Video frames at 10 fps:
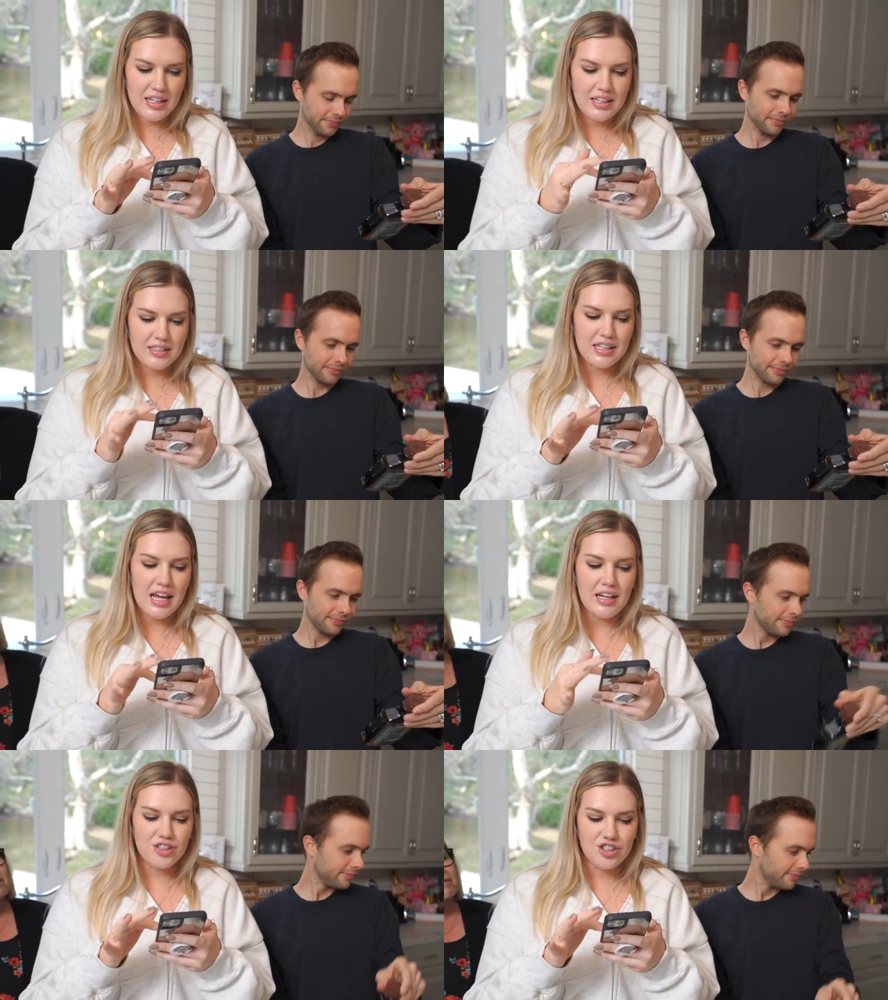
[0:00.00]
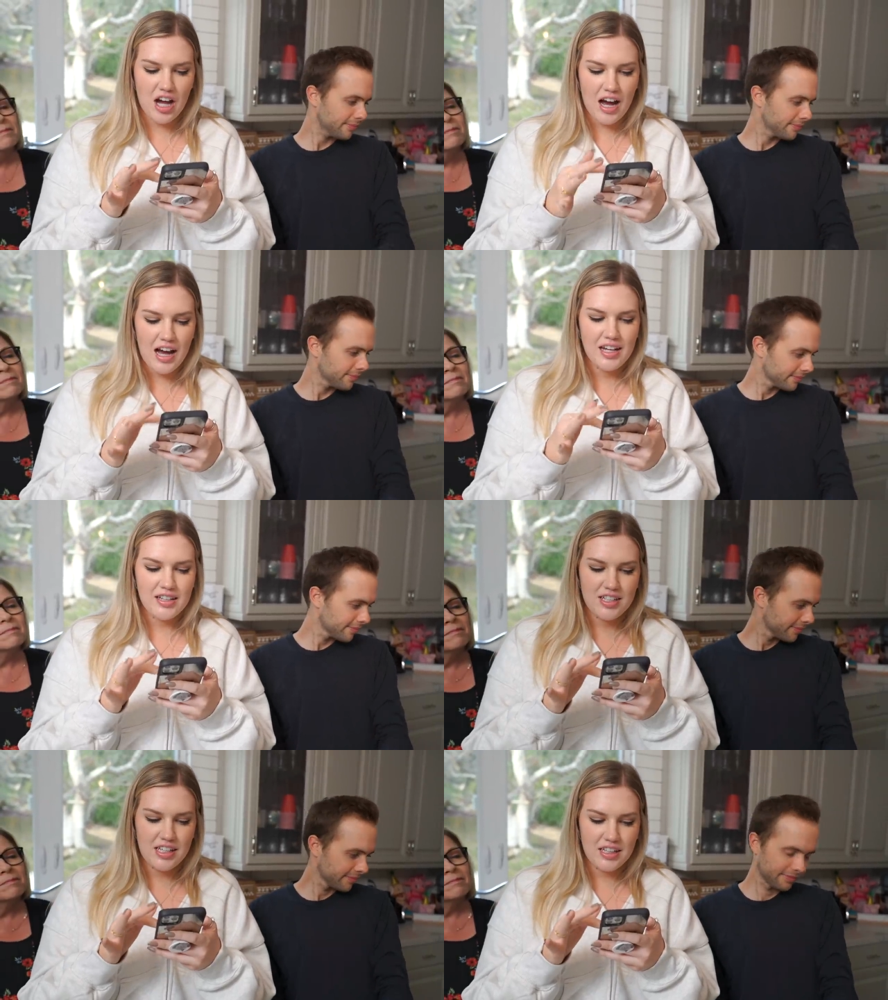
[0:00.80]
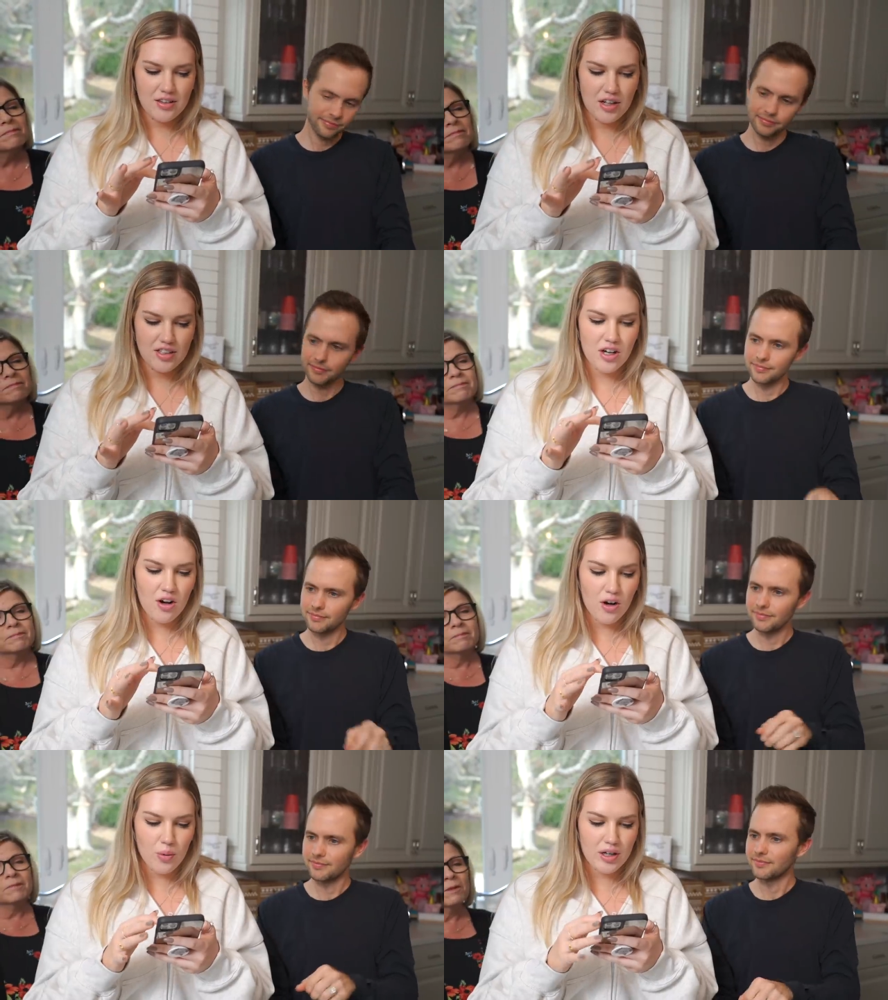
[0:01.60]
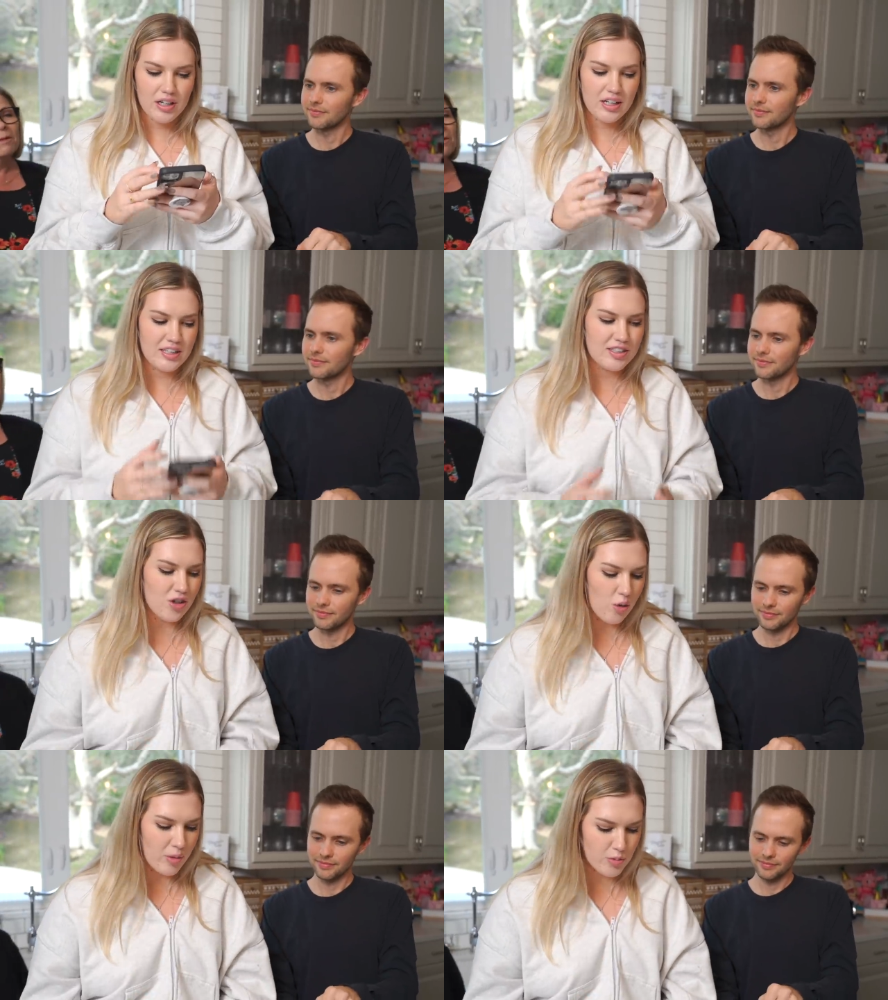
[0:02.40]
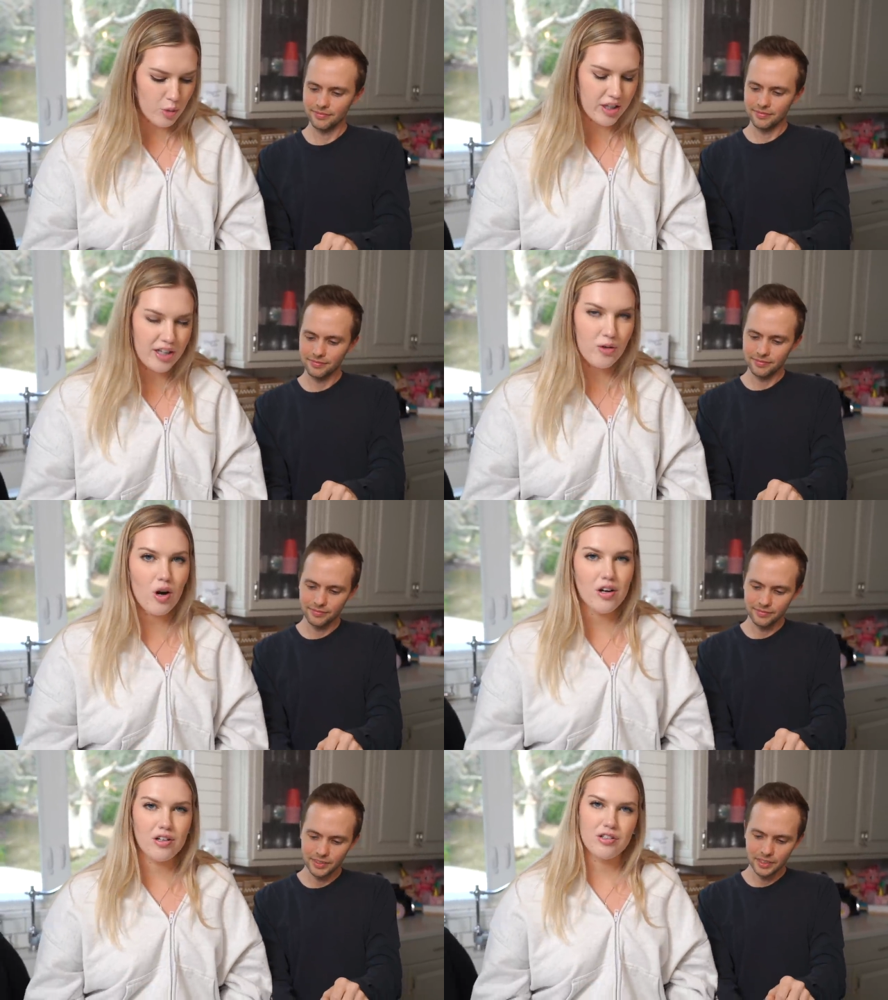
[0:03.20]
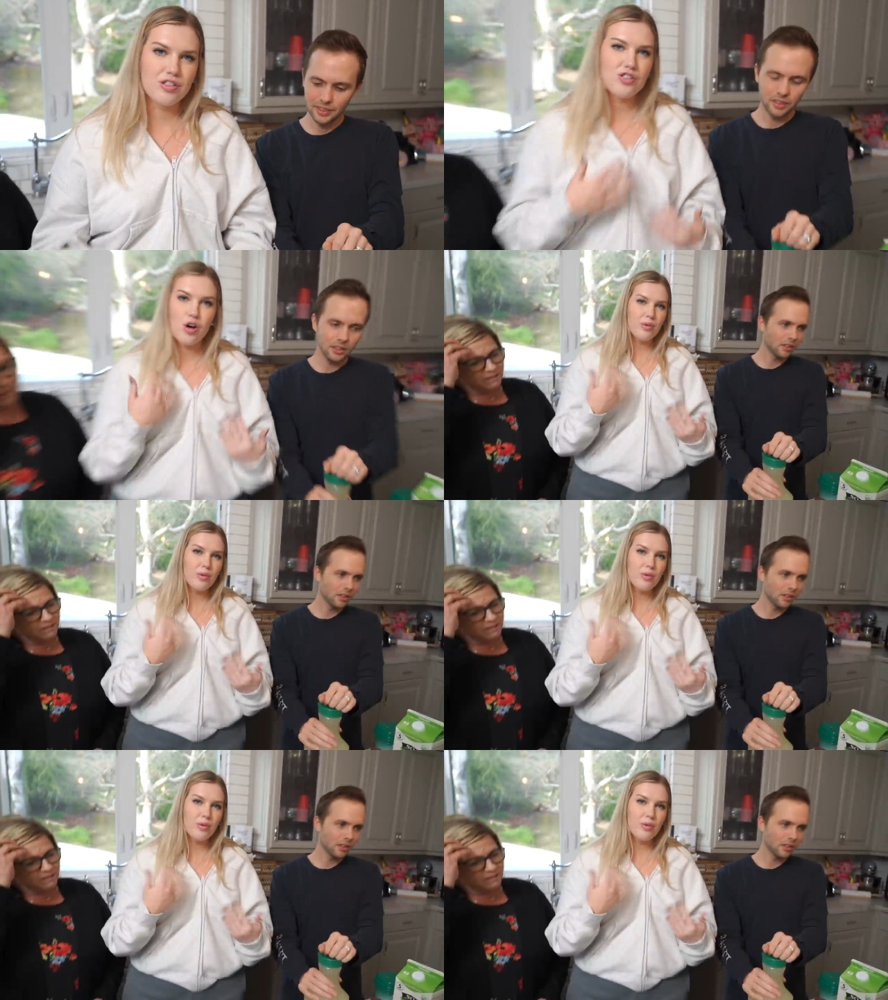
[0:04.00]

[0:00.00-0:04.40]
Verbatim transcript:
Speaker 1: is a chai tea latte. Oh, we're gonna need so much boiling water. So much